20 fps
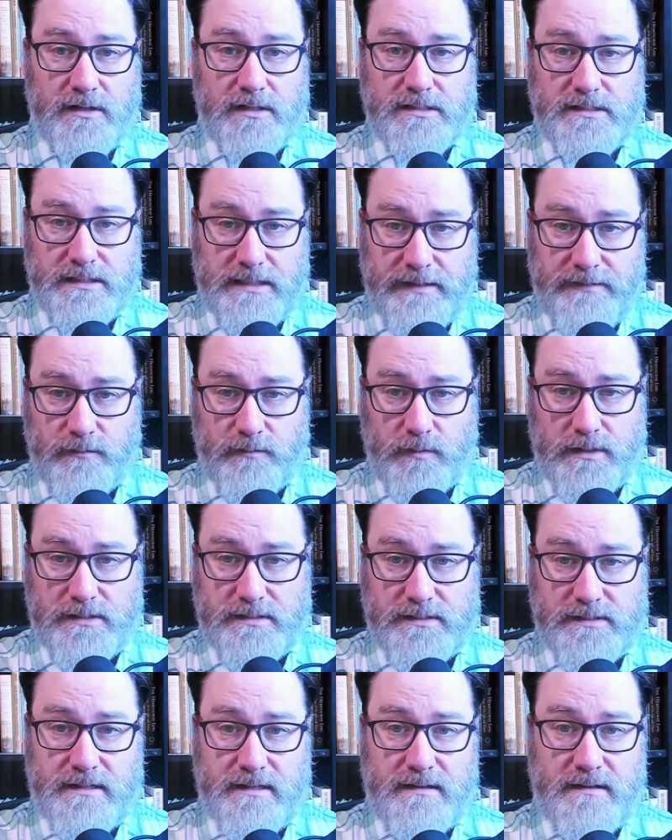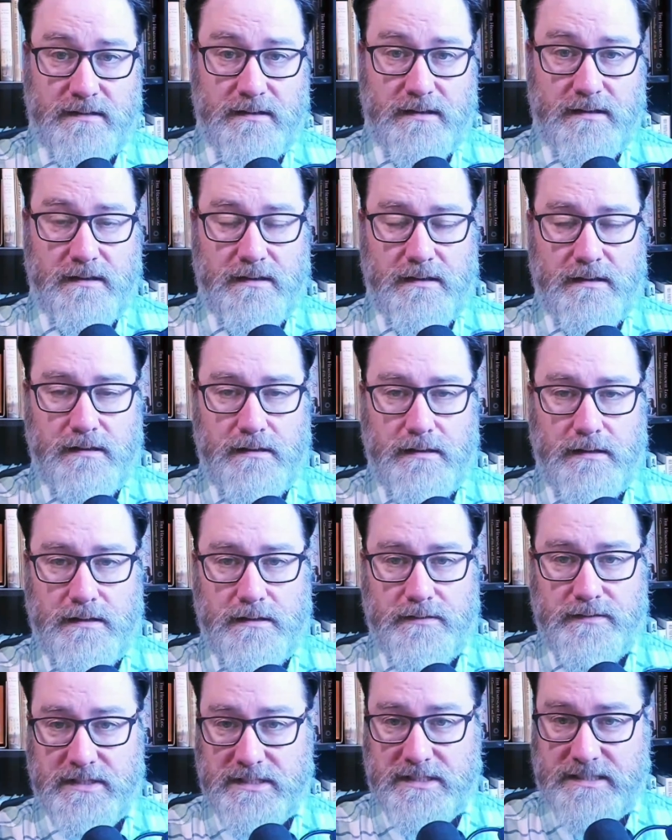his loved ones.
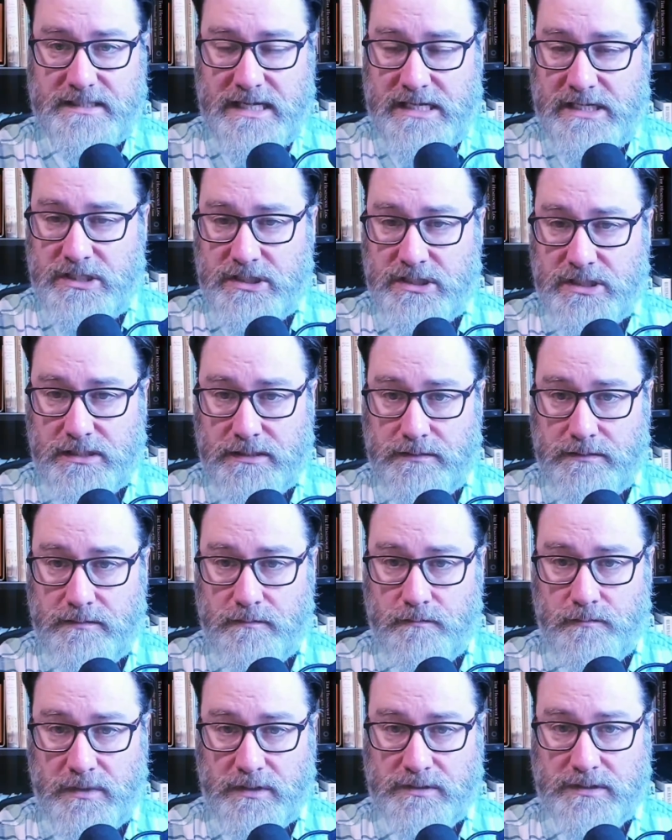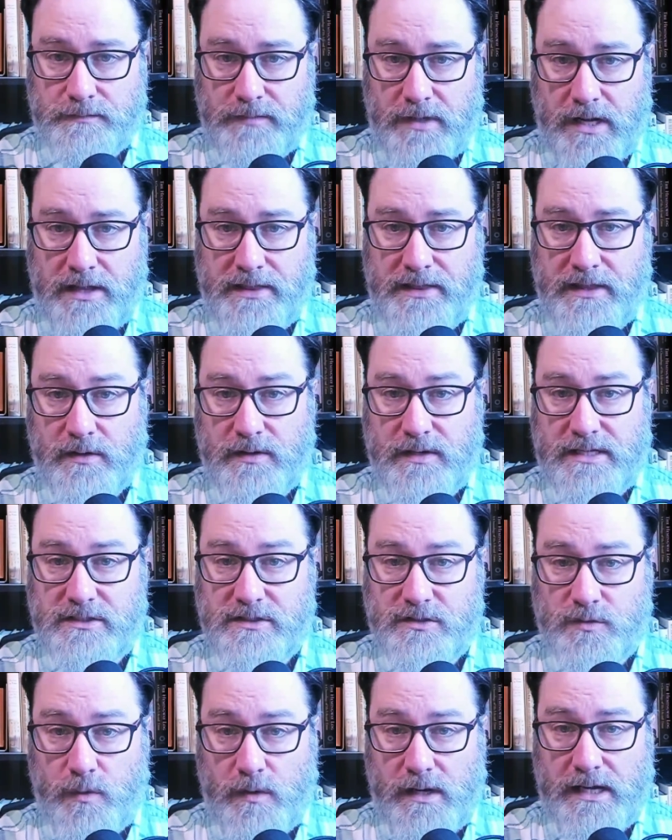This tension, built upon their
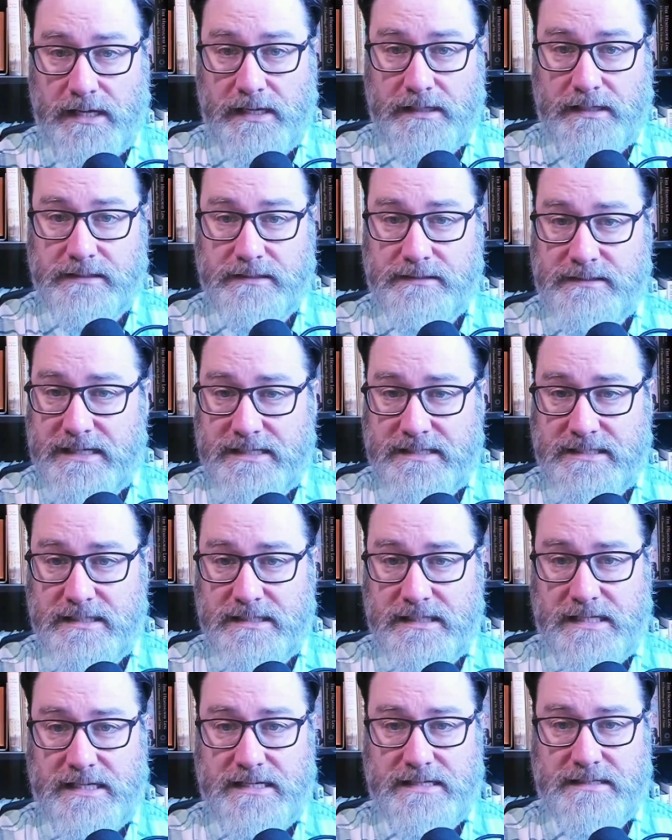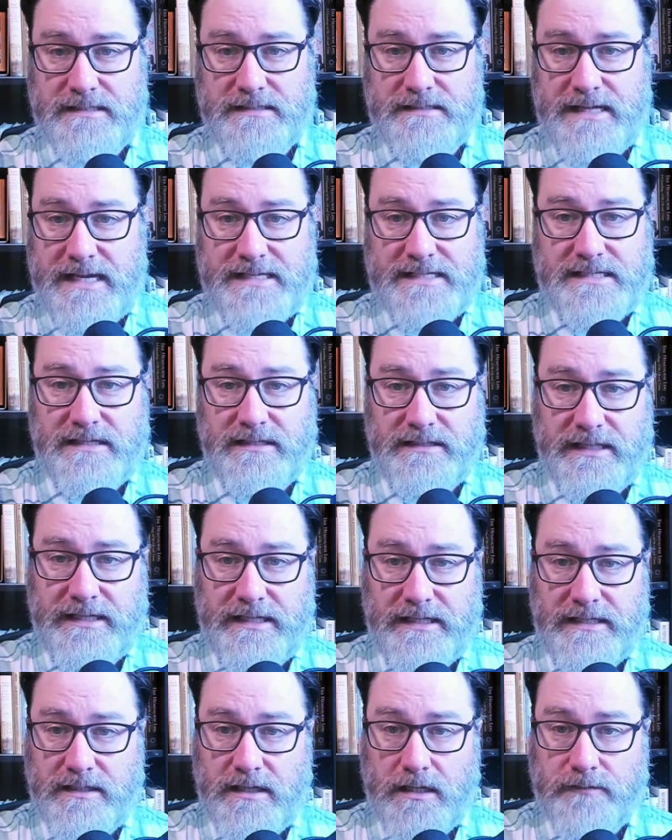entwined destinies and
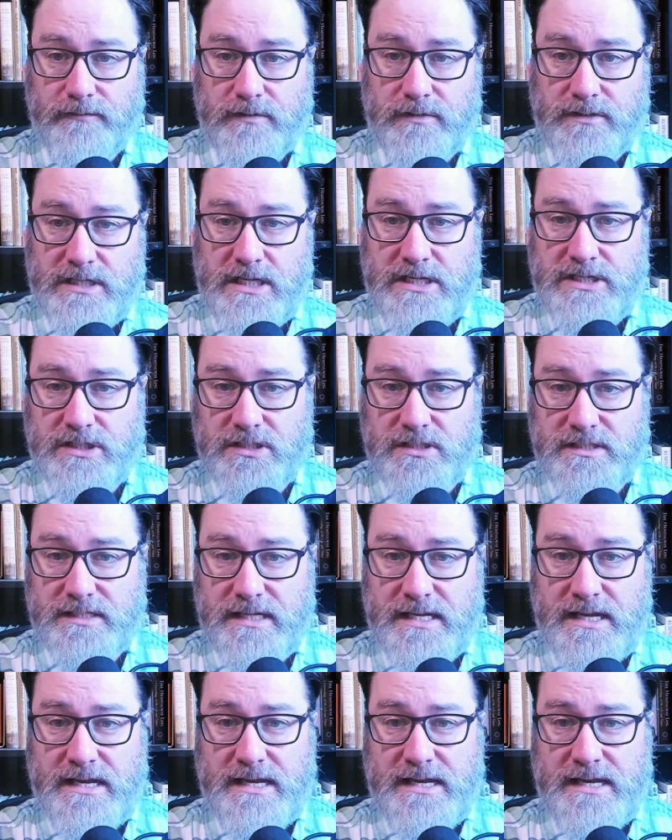escalating confrontations,